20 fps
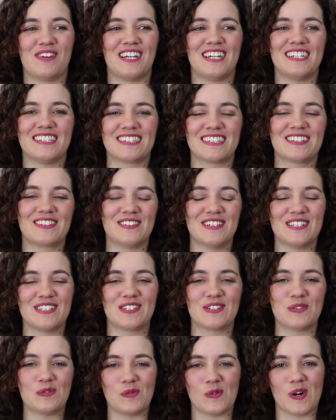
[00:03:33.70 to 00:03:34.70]
but is it going
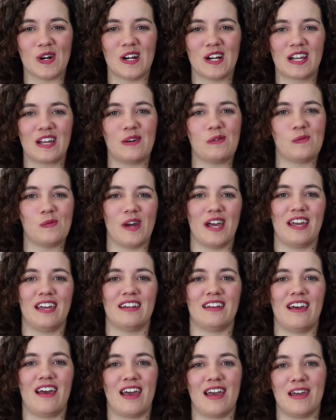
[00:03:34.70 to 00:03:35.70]
to work
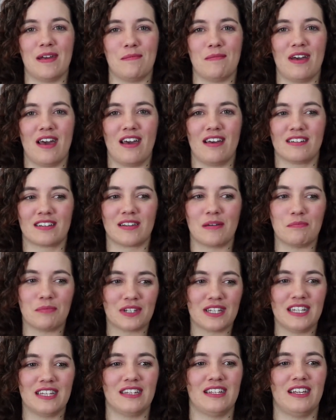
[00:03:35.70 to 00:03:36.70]
when I'm
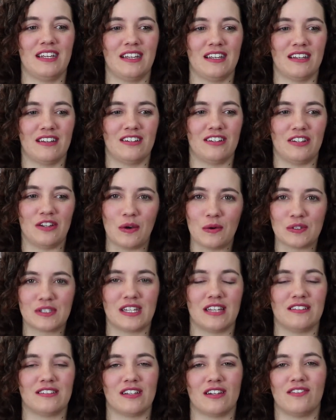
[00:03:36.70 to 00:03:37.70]
completely no
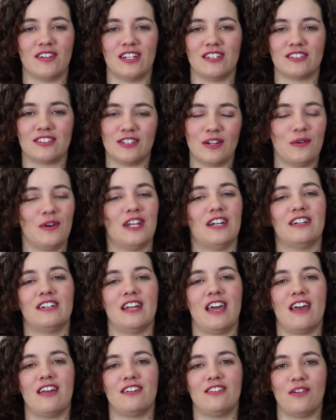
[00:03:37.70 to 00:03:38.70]
cell service, no
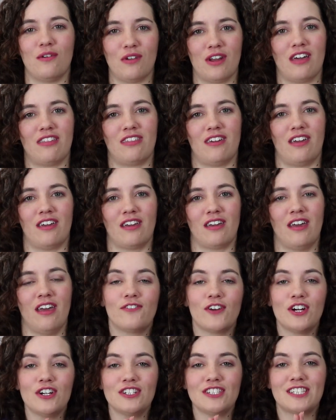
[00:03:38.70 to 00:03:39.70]
internet, no nothing?
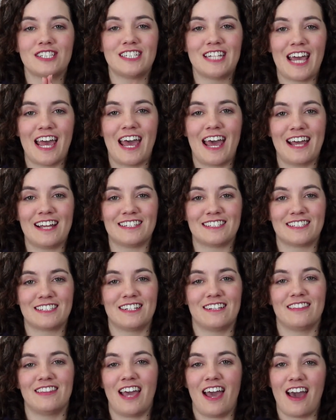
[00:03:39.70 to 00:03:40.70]
First
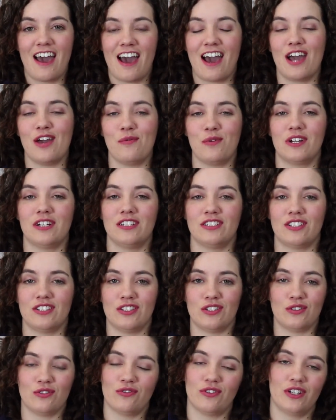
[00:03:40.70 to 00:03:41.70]
test that I wanted to
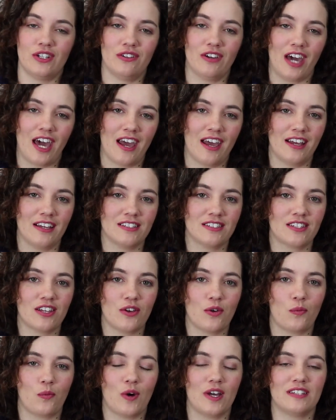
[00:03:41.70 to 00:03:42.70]
do for you guys
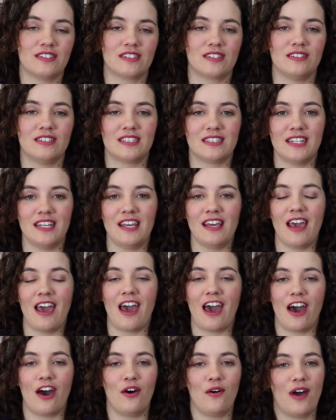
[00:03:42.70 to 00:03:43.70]
was to see
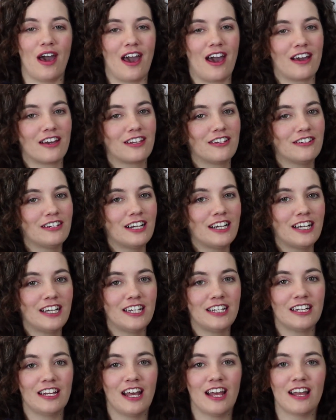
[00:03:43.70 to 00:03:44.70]
how
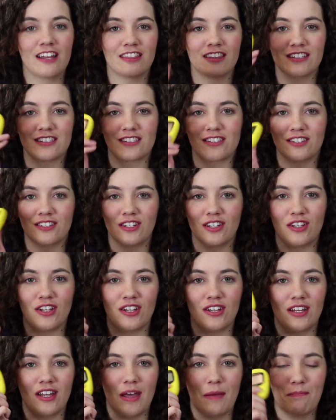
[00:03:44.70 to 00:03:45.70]
accurate this
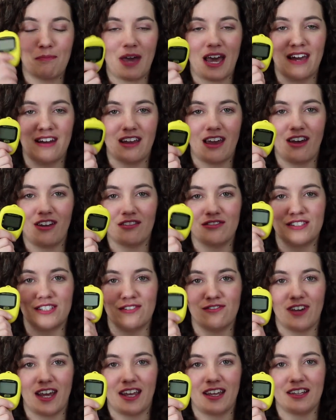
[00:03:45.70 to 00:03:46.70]
little bad elf
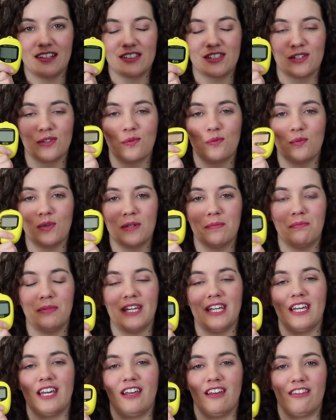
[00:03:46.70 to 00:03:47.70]
device would
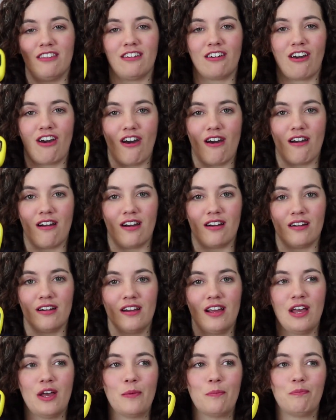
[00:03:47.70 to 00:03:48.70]
be in the car
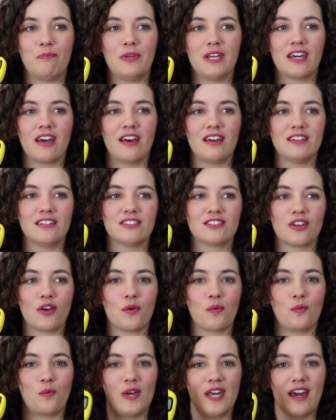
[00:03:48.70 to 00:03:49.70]
because
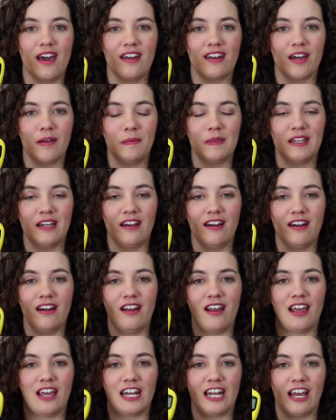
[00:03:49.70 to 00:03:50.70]
we got up
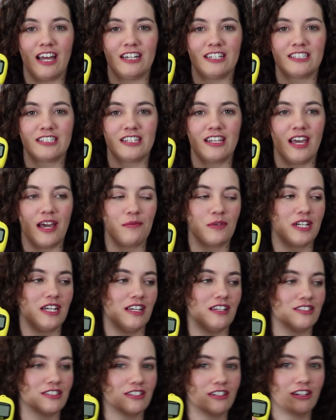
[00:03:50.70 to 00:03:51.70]
there and honestly I'm going
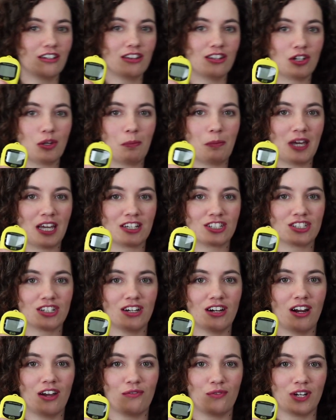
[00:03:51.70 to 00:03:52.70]
to insert a little
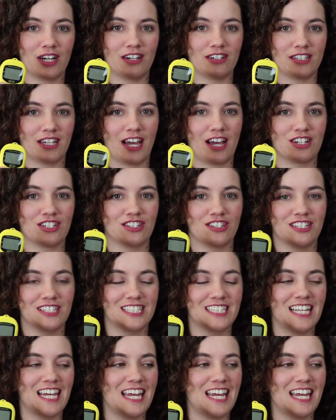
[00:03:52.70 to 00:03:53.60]
picture of what our dash looks